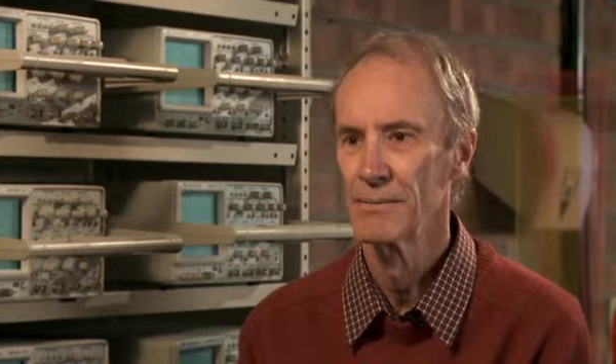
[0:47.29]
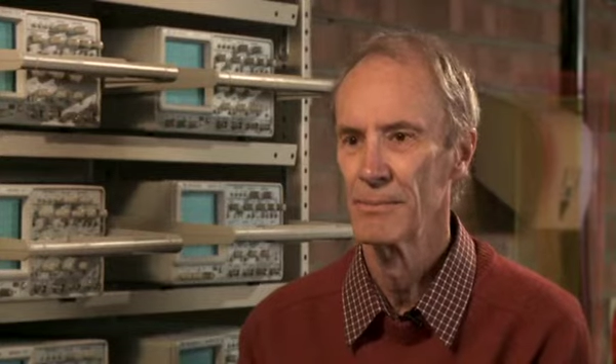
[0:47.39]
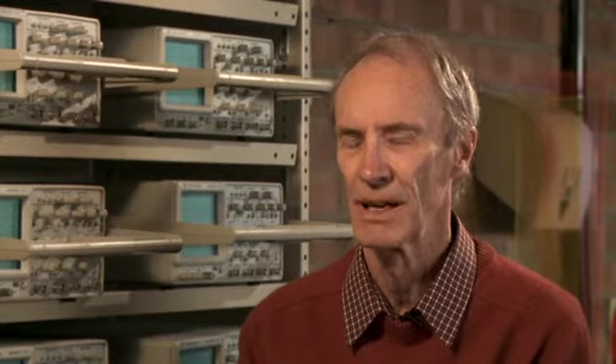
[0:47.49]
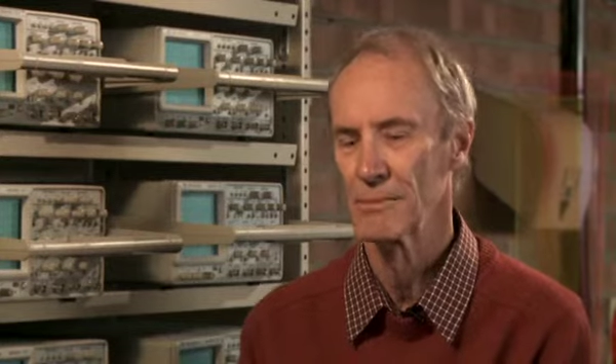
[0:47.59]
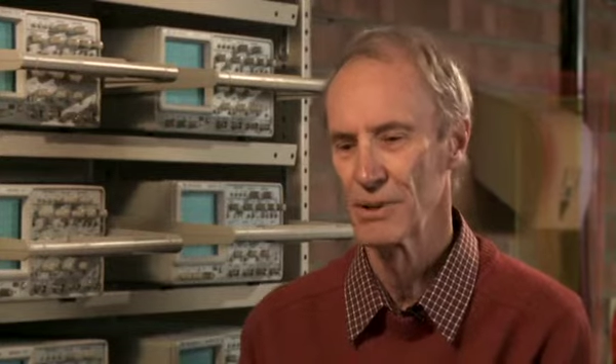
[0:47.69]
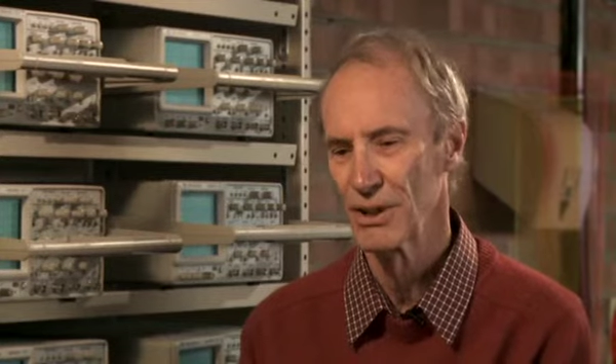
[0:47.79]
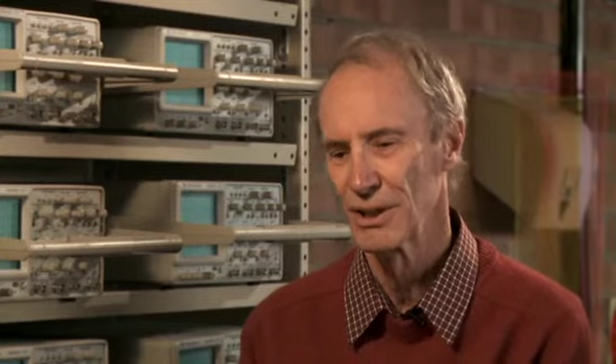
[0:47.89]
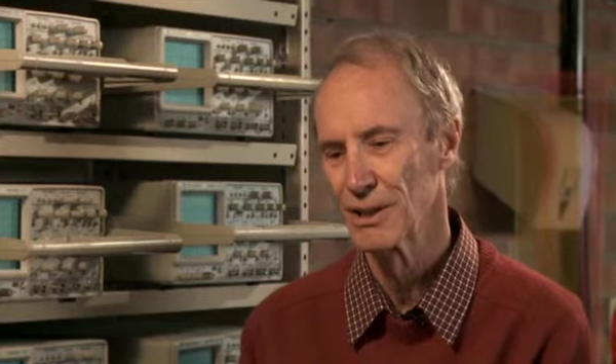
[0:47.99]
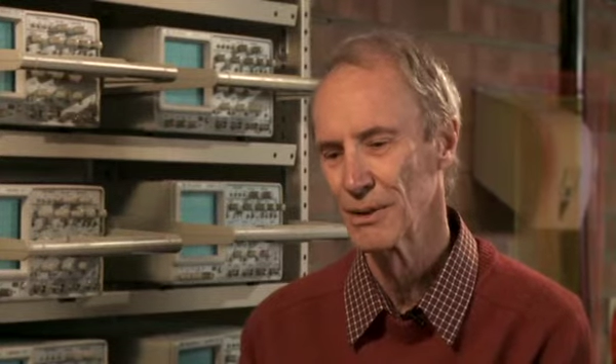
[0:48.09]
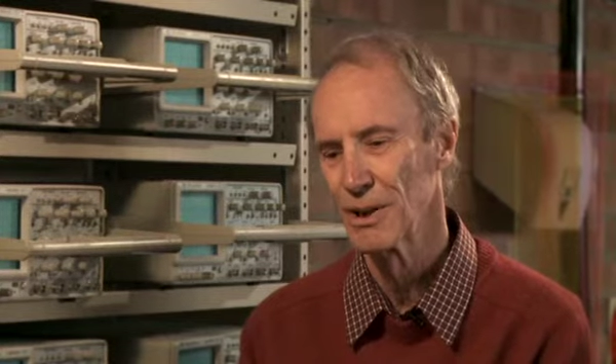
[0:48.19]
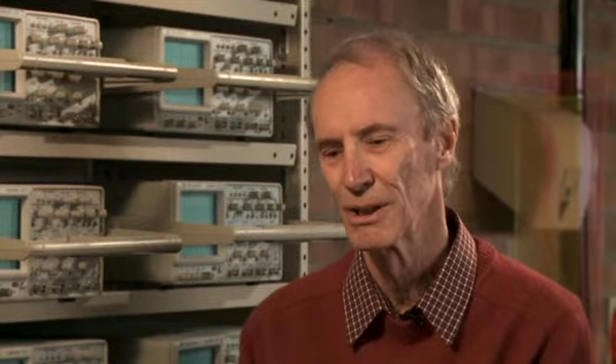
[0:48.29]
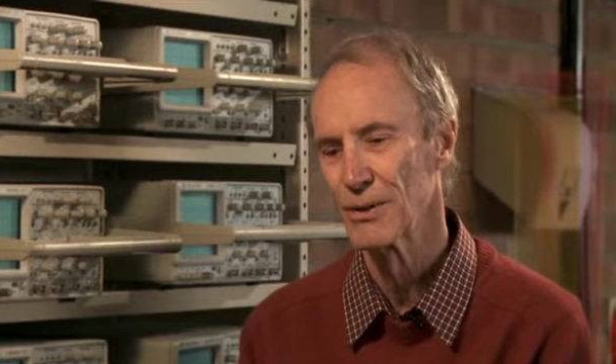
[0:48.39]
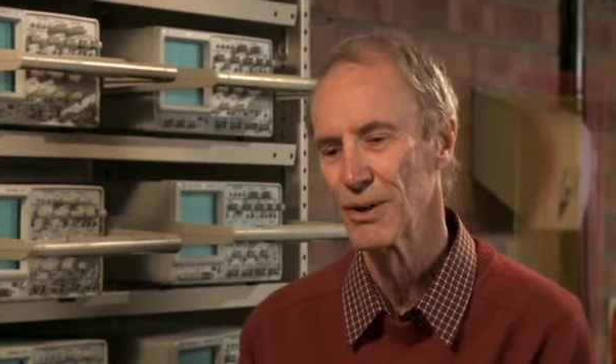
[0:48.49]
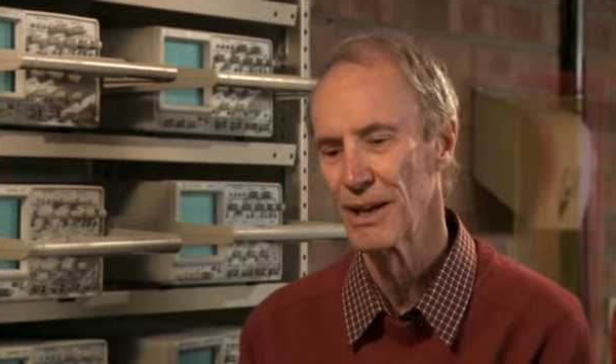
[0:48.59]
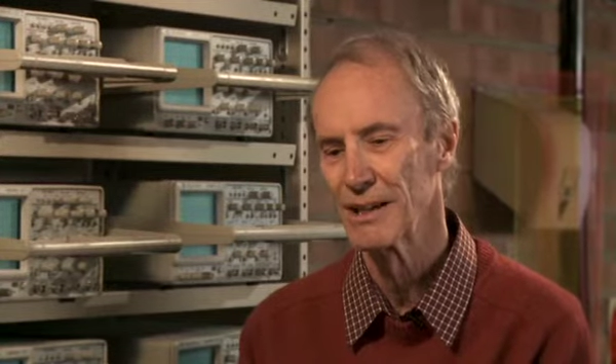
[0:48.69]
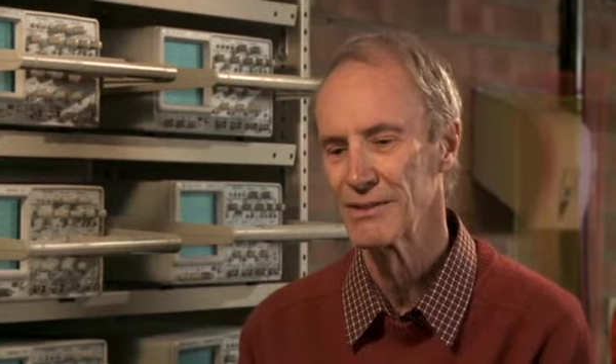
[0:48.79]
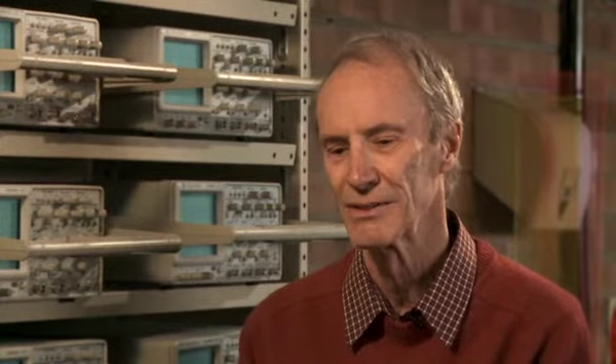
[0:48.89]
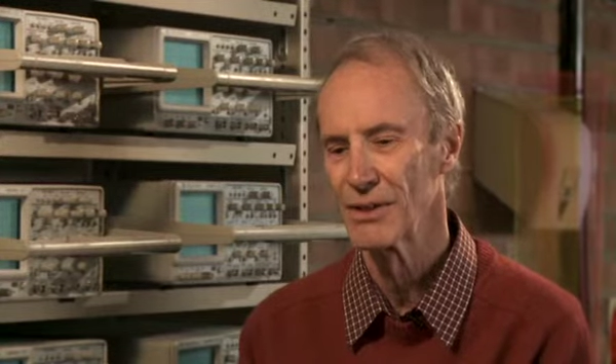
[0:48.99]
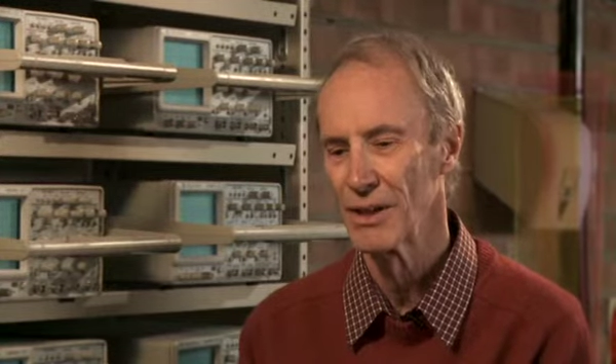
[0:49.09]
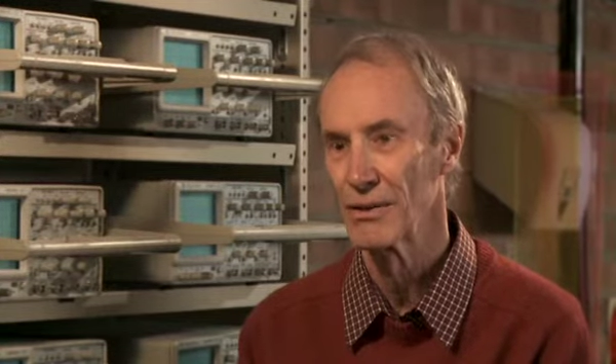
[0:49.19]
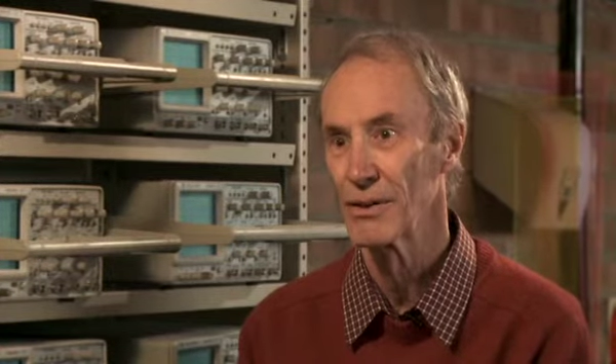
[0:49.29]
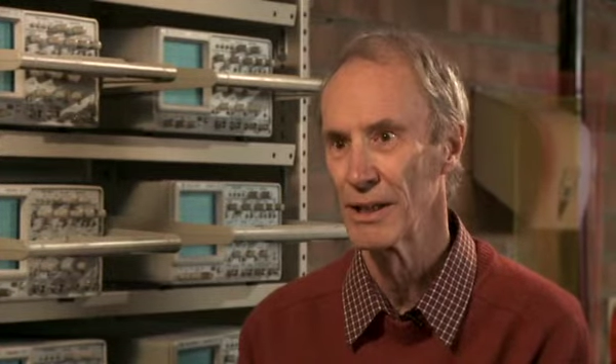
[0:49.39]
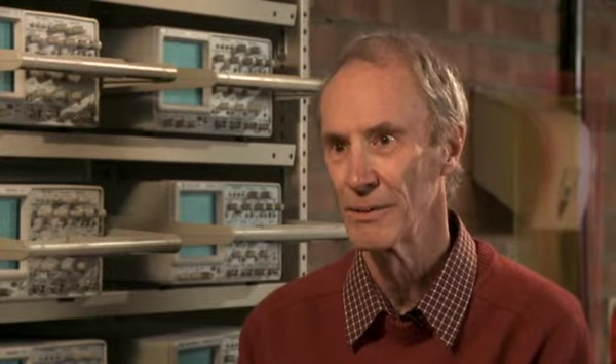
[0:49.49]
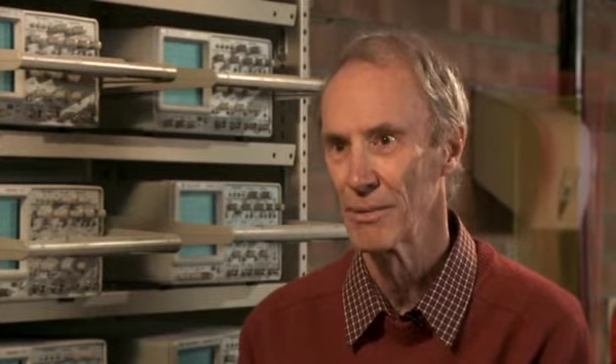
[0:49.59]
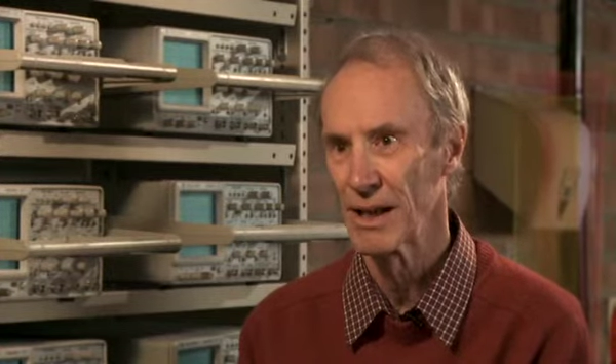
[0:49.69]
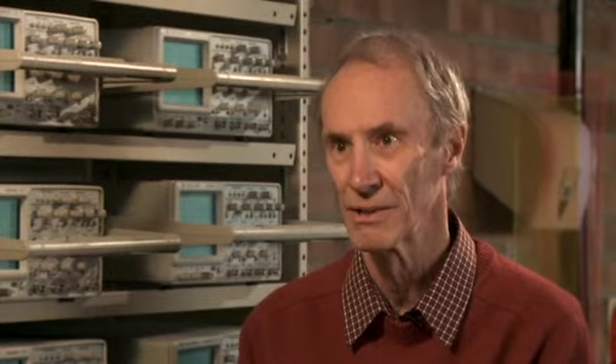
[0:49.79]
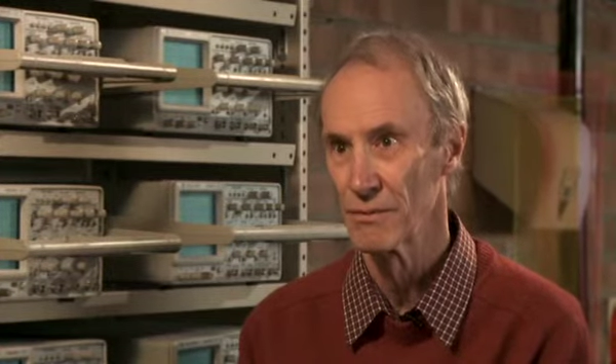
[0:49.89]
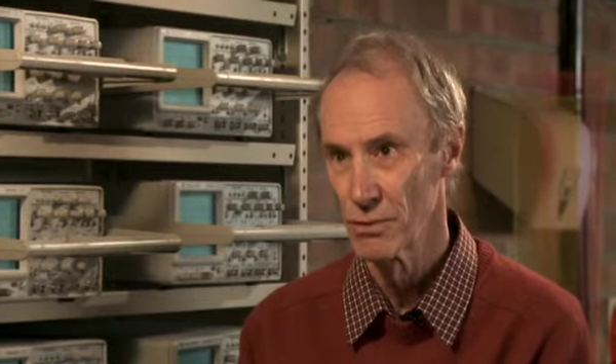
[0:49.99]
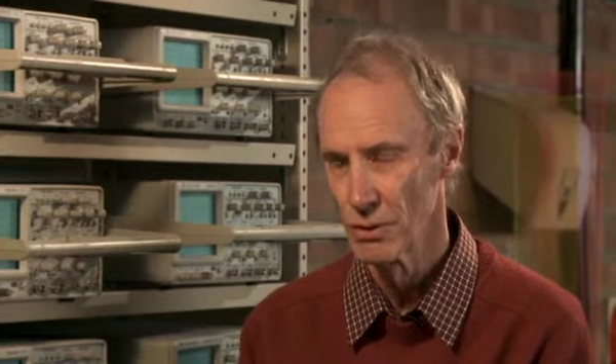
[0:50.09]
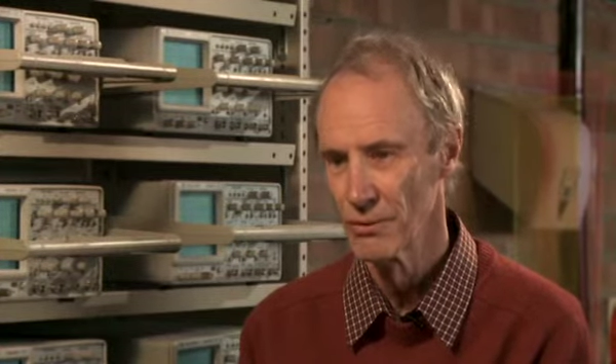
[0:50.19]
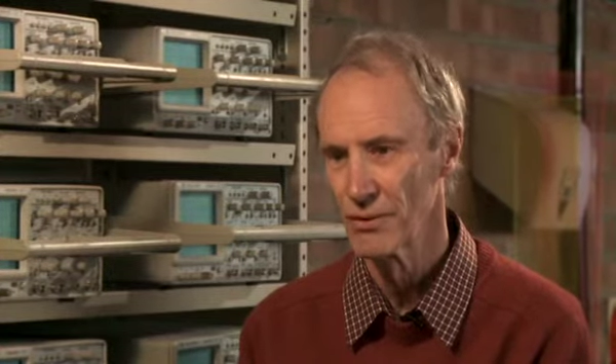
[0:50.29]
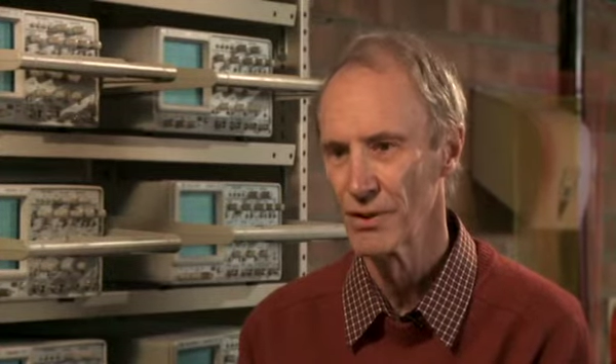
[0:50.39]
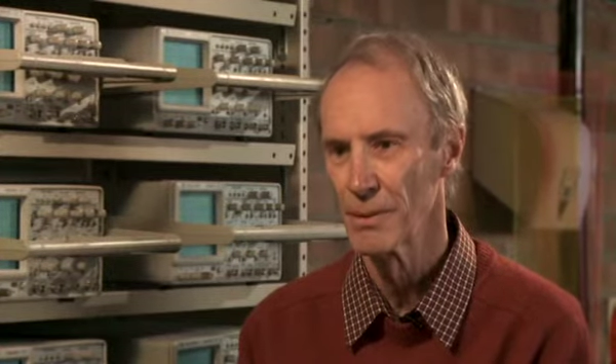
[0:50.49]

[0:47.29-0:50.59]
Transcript: but in particular we're looking at the impact of roofs at